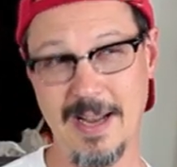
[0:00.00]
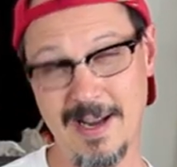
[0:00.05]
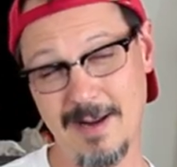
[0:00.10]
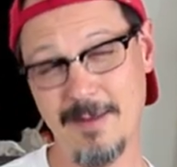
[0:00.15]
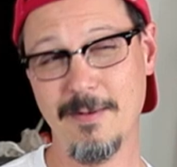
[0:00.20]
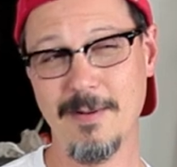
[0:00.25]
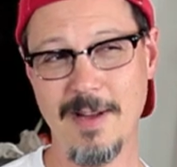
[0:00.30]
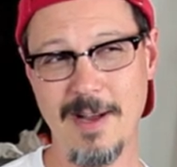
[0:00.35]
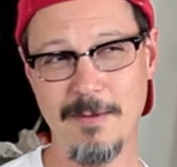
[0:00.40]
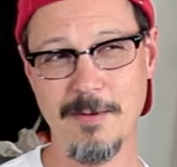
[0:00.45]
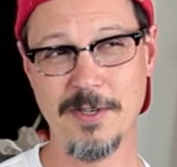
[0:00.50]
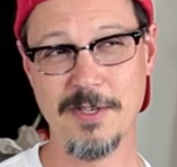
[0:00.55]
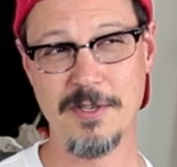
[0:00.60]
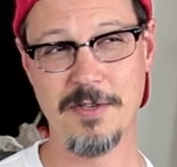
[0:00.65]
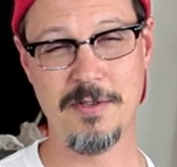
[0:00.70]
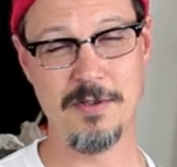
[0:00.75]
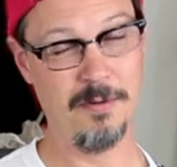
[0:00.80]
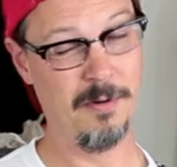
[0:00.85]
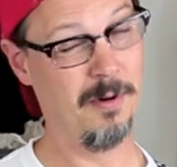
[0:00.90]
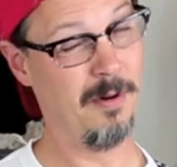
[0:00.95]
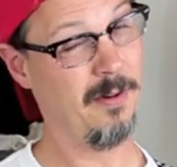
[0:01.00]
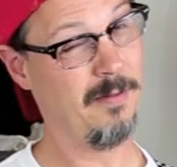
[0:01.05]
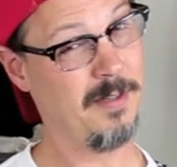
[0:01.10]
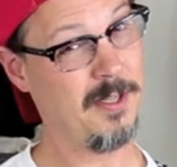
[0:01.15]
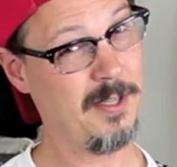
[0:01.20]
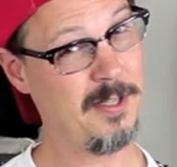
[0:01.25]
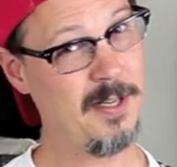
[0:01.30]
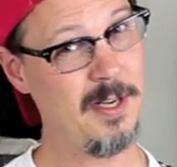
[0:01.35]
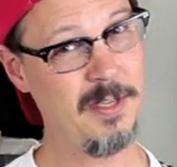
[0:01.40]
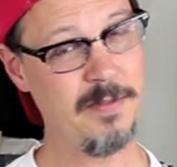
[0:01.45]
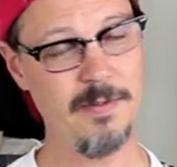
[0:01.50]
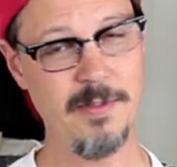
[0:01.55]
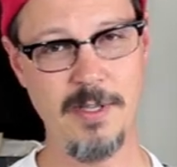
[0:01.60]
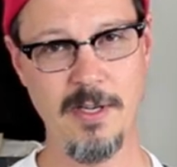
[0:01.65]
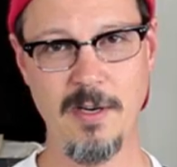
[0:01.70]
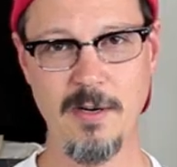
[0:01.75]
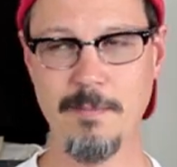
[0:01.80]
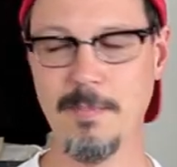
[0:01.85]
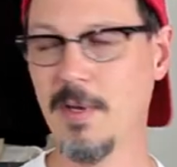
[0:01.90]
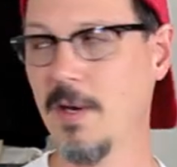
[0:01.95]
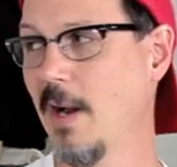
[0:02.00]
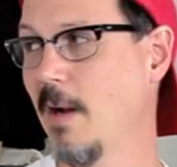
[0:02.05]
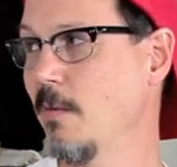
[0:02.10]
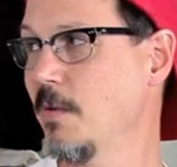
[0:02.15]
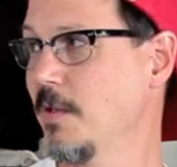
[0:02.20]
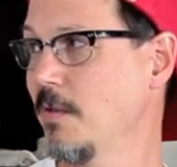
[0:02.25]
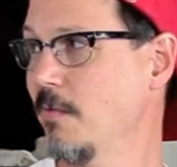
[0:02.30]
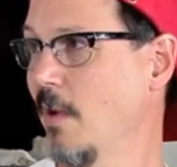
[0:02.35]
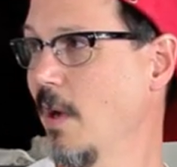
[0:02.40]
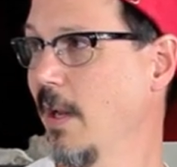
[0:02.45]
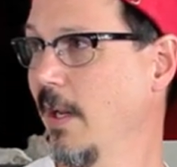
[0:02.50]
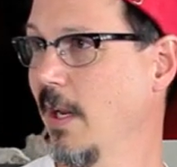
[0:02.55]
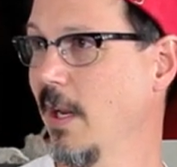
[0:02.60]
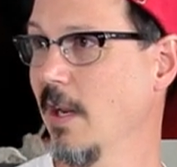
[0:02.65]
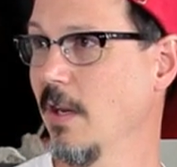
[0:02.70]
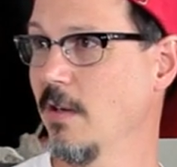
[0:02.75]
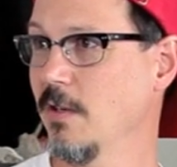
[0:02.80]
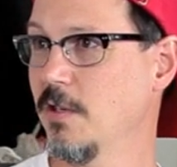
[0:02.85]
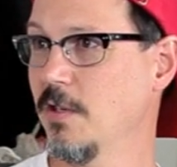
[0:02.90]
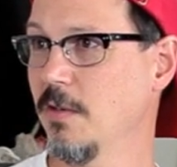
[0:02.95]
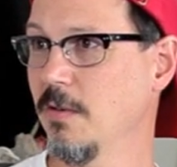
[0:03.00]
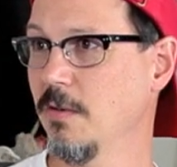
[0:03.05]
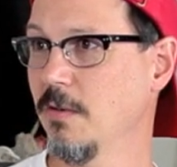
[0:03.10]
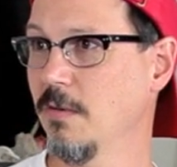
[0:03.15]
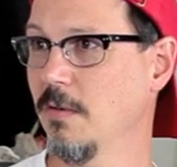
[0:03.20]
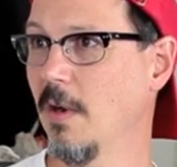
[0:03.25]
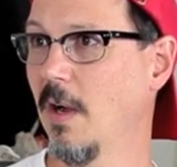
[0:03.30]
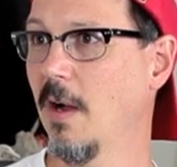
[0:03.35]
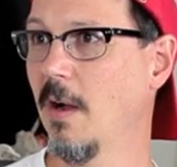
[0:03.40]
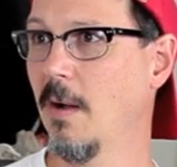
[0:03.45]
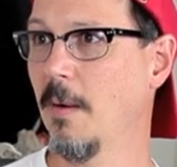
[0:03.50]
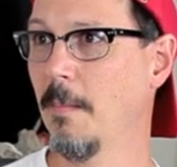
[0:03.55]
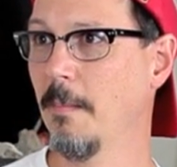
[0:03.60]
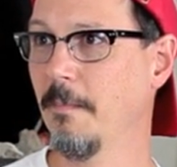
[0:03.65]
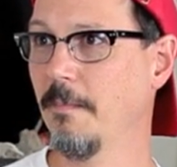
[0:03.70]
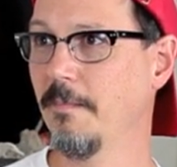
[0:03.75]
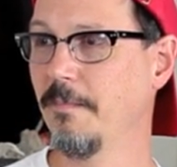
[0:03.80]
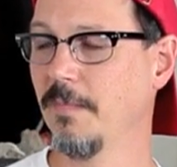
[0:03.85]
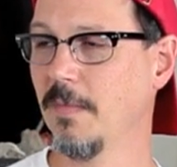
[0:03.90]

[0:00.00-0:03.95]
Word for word: I, was sort of successful there, but I was running into um,